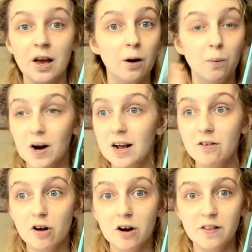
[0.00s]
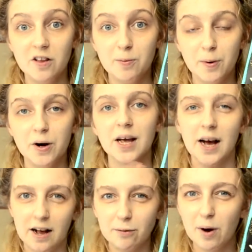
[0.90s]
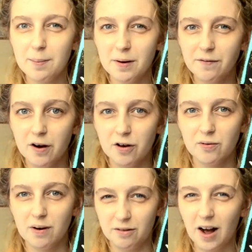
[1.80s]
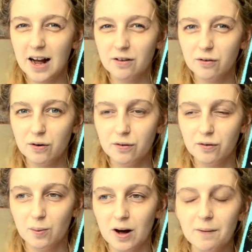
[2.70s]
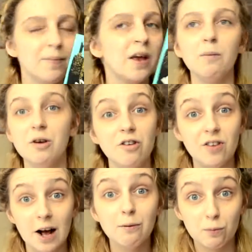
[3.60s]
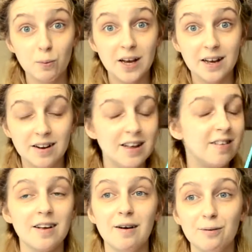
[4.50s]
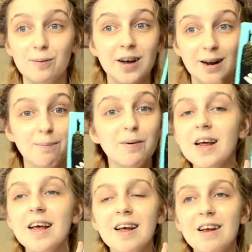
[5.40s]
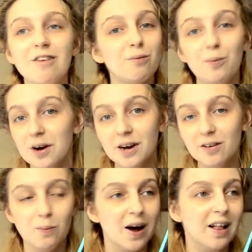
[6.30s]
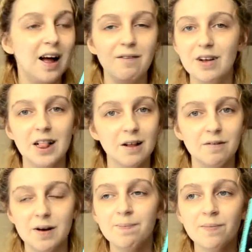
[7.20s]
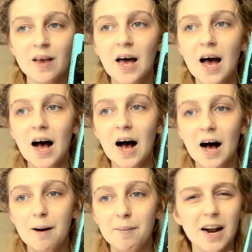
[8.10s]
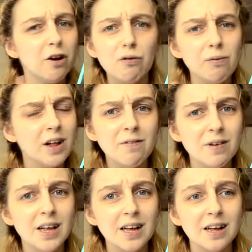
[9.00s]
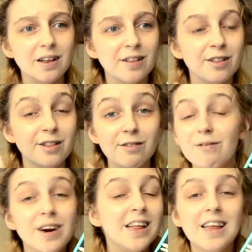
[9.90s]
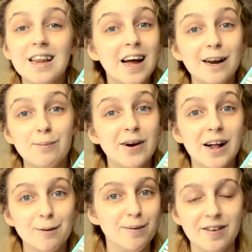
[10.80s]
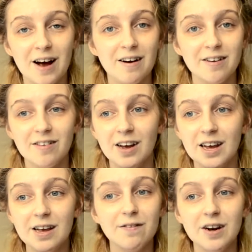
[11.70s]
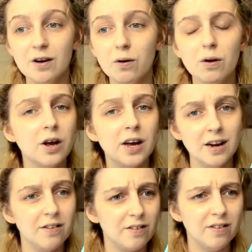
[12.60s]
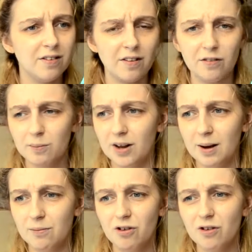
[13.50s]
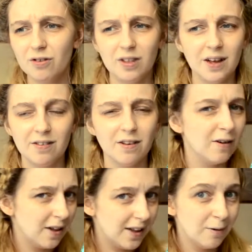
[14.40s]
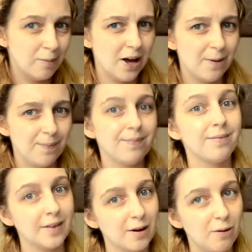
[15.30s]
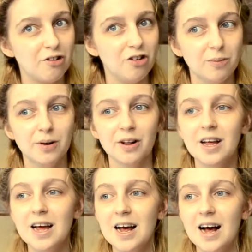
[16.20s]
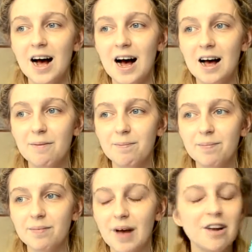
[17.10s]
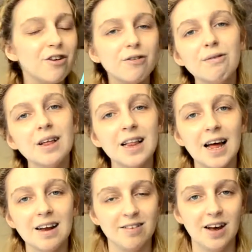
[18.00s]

when I started this book, it has quite a big focus around dinosaurs as well, which sounds weird. It sounds weird, but it just works well. I really love it. And I just really liked Penelope's character, even in all her innocence, and sometimes she does things that are a little bit questionable. I just really liked her,